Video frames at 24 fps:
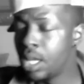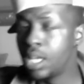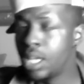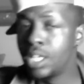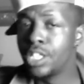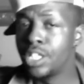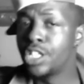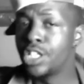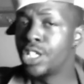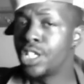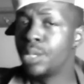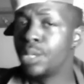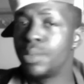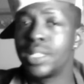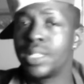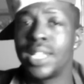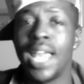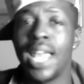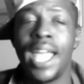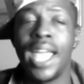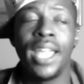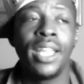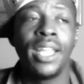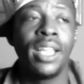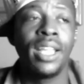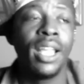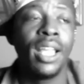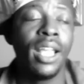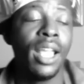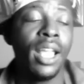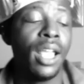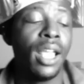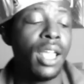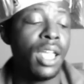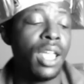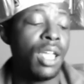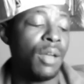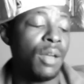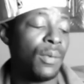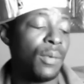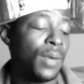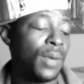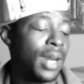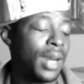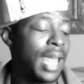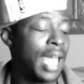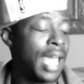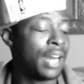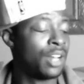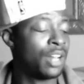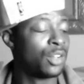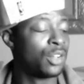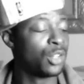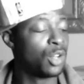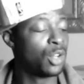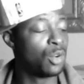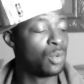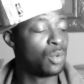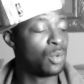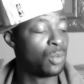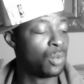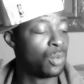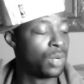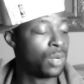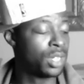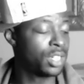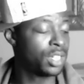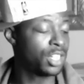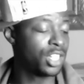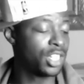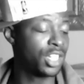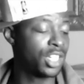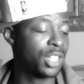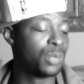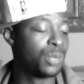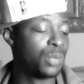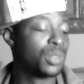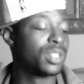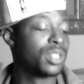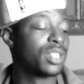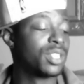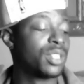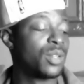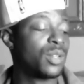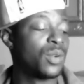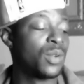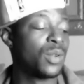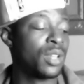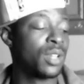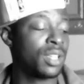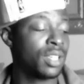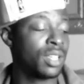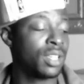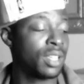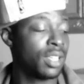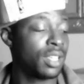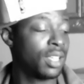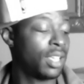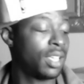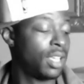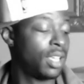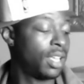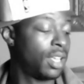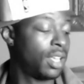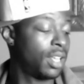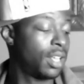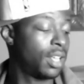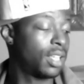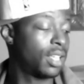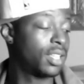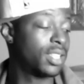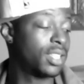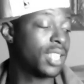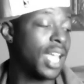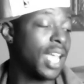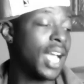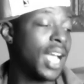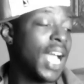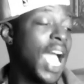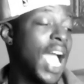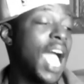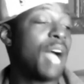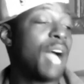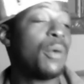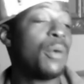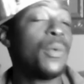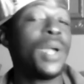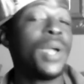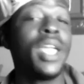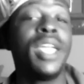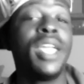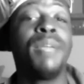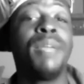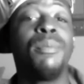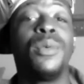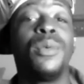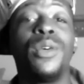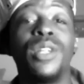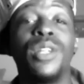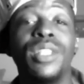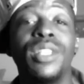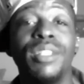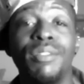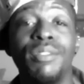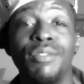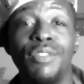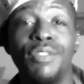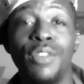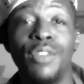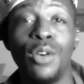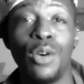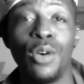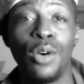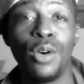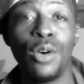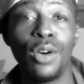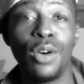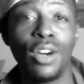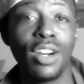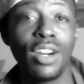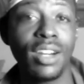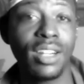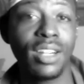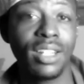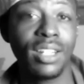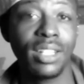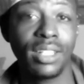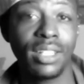She was like, well, I don't know what she was doing, because I got way more than four.